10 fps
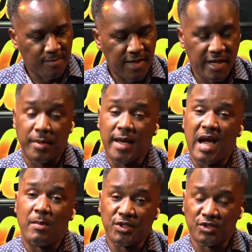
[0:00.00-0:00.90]

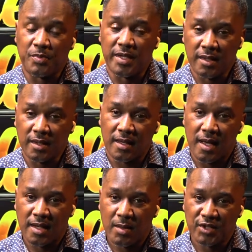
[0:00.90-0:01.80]
led by Amadou
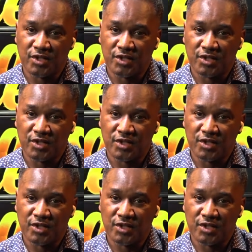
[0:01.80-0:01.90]
Pinnick.